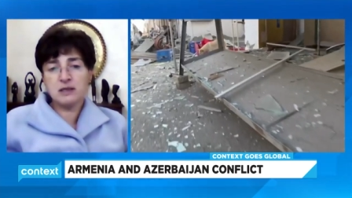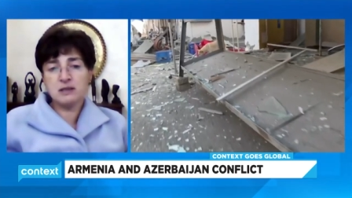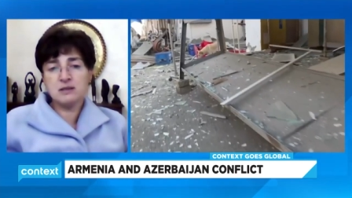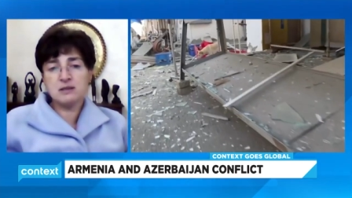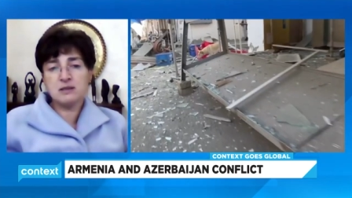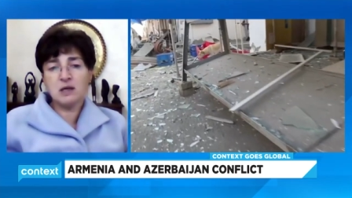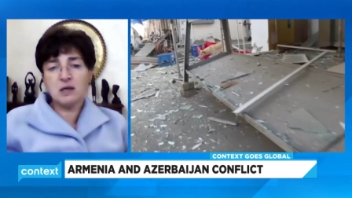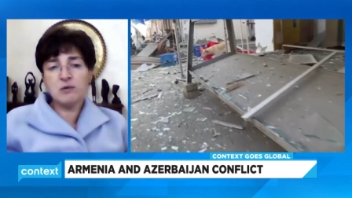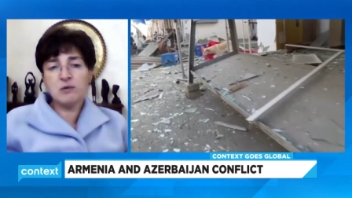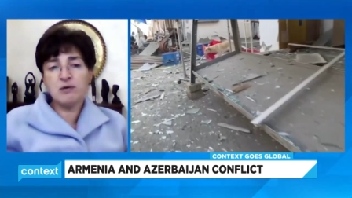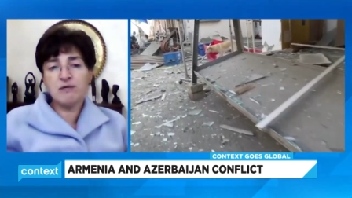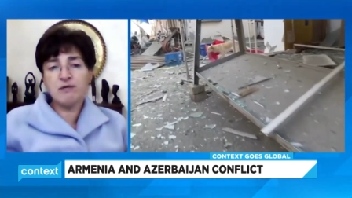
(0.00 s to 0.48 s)

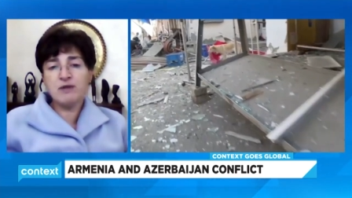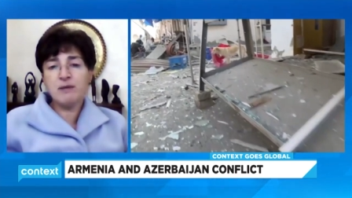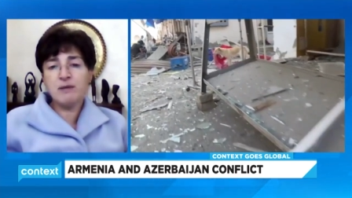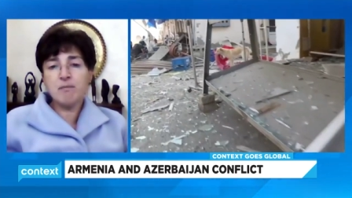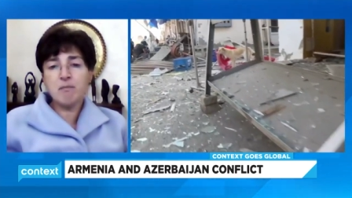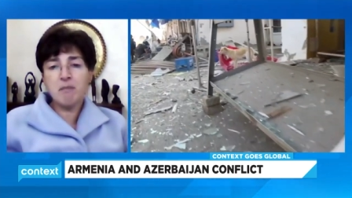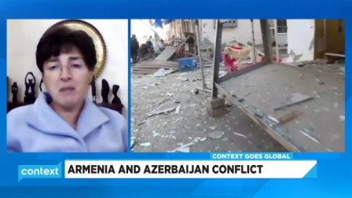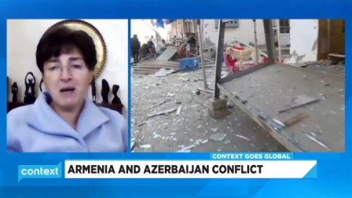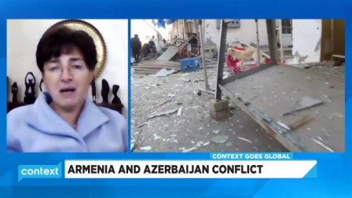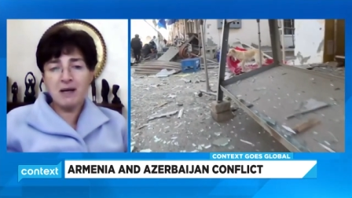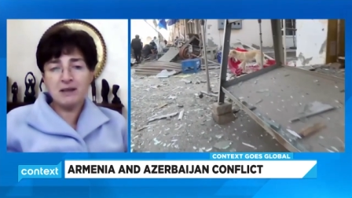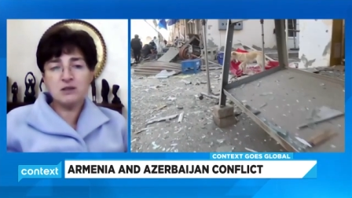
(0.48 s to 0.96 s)
and some of
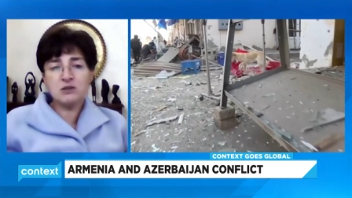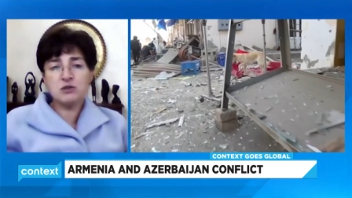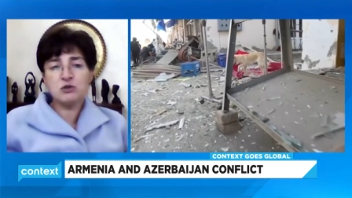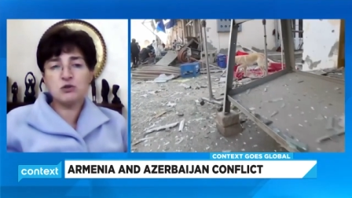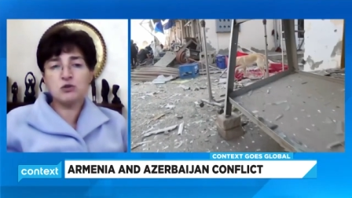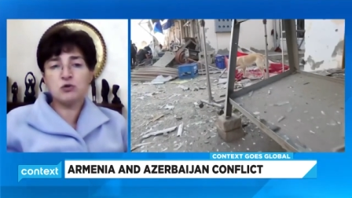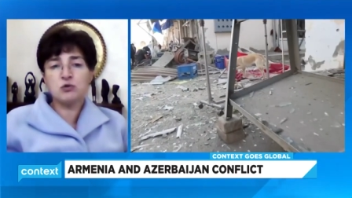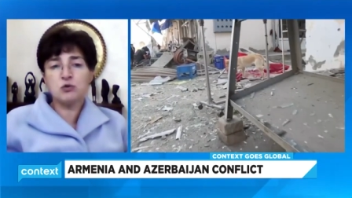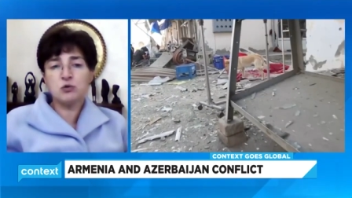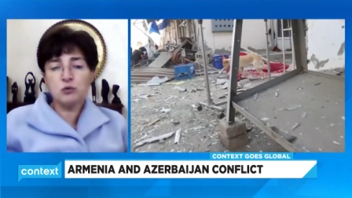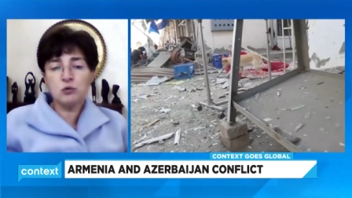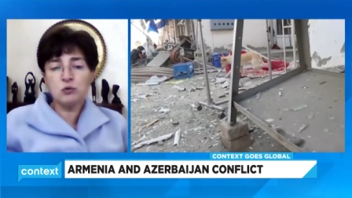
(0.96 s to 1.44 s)
them
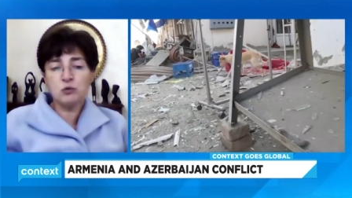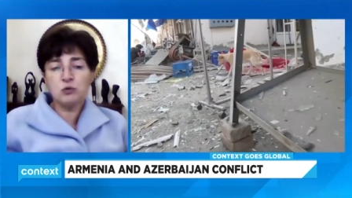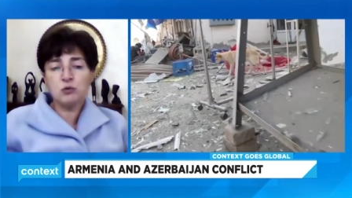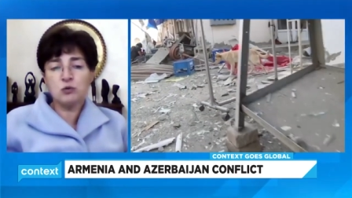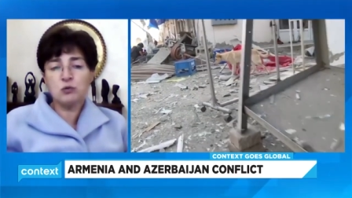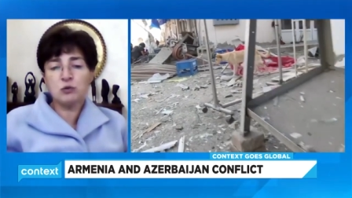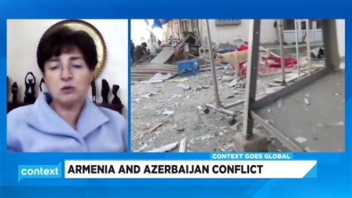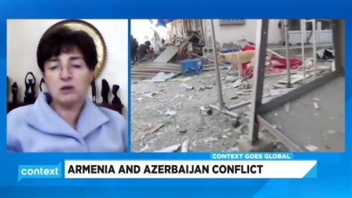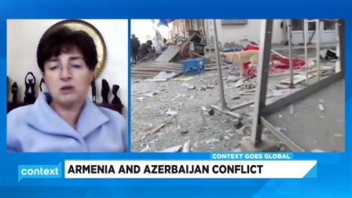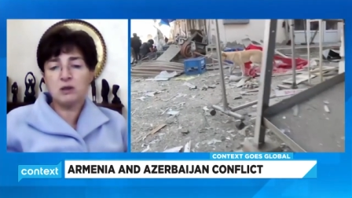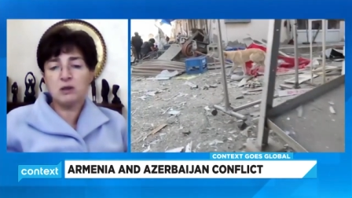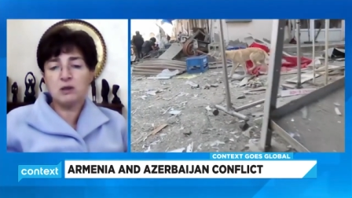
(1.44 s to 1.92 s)
managed
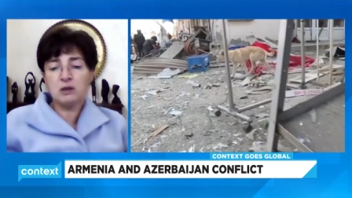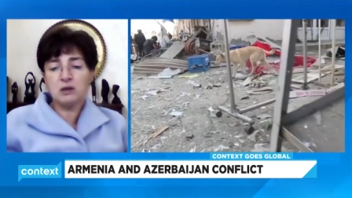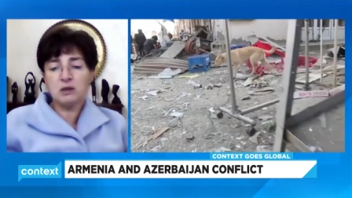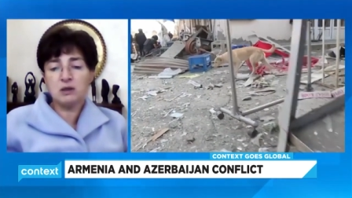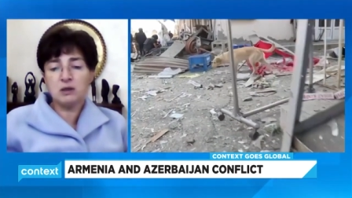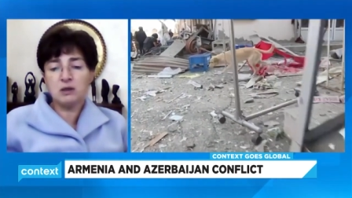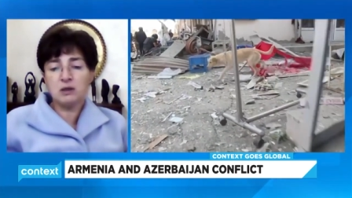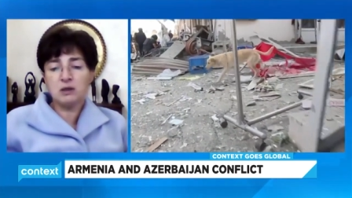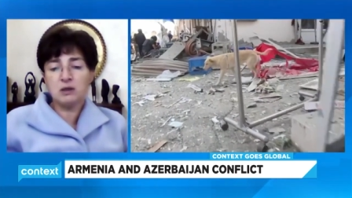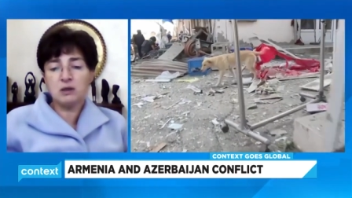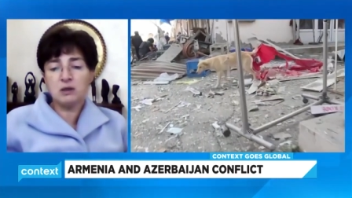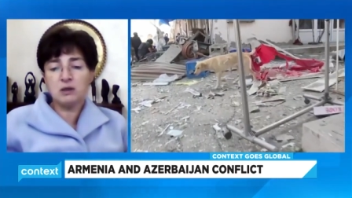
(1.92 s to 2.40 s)
to
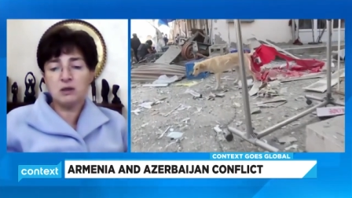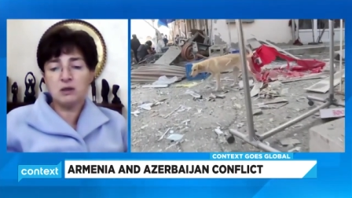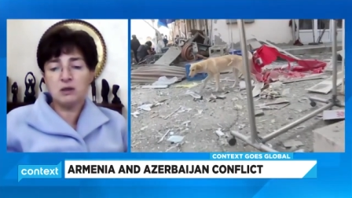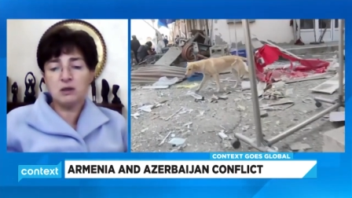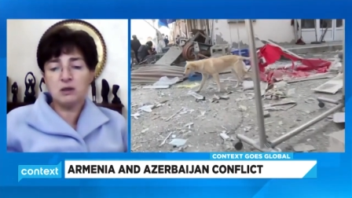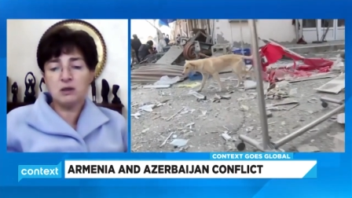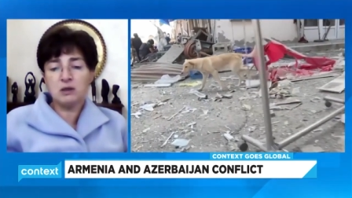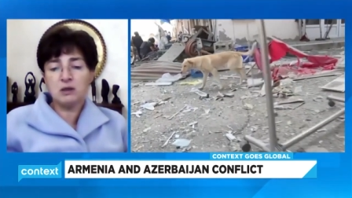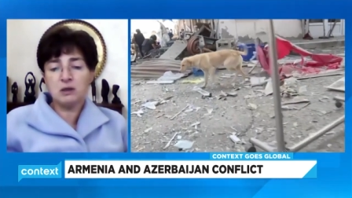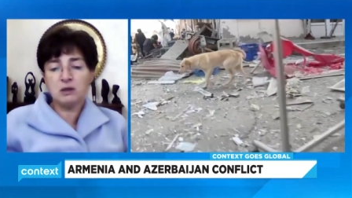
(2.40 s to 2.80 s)
uh,